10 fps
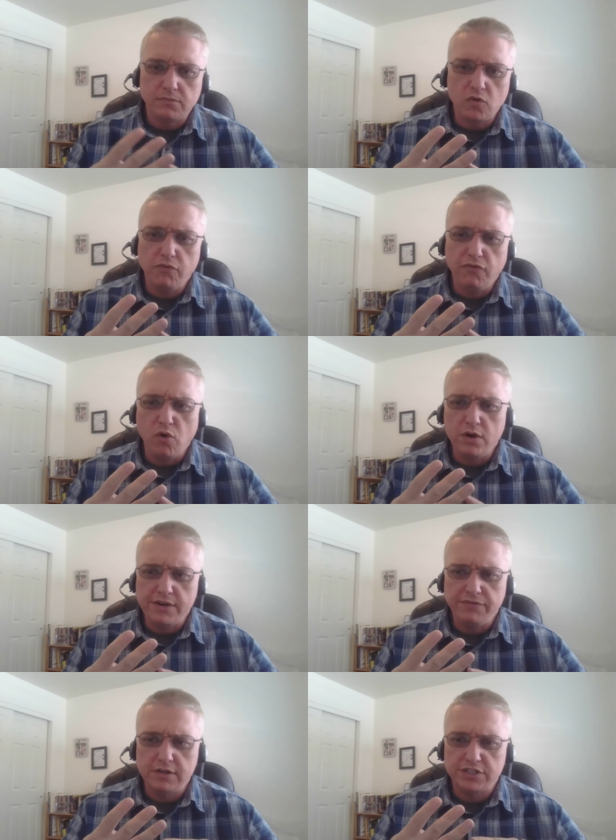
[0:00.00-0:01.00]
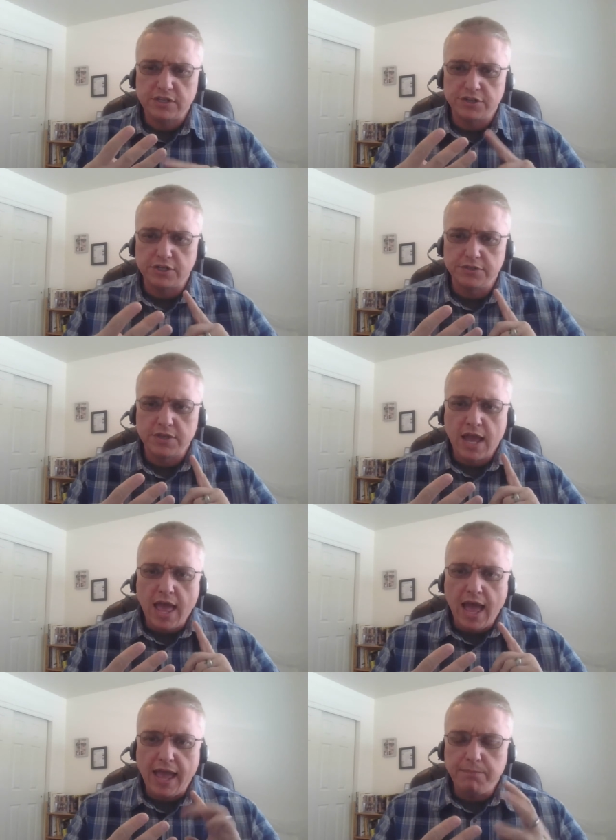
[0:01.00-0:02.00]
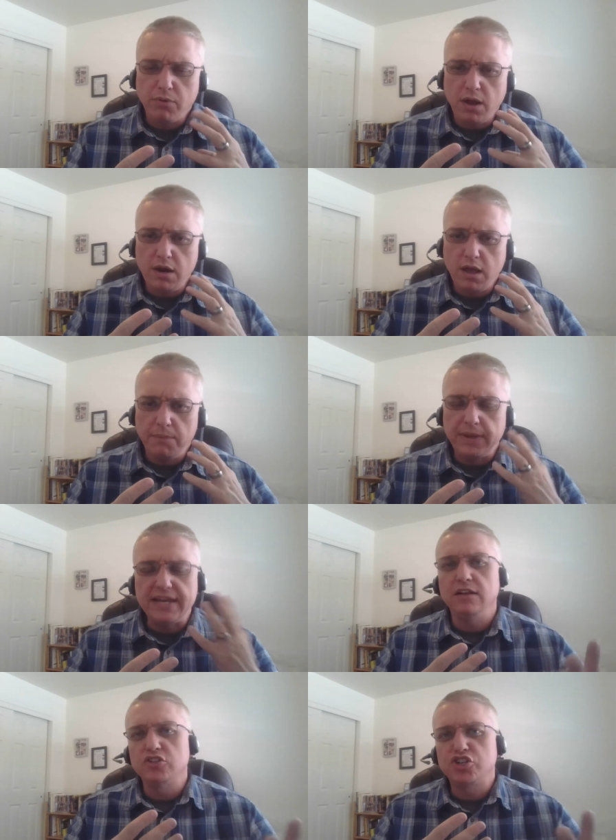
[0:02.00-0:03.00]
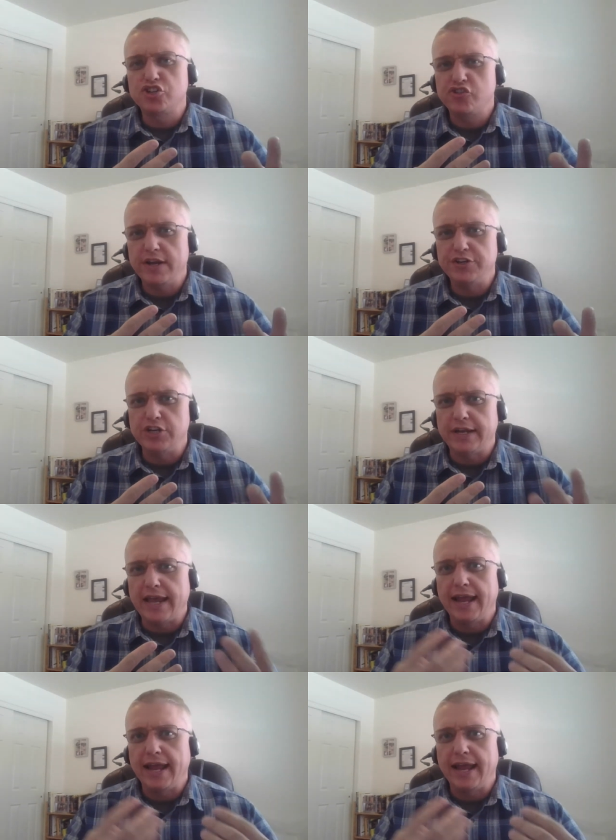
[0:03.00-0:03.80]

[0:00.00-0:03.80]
four different discussions, I brought up an illustration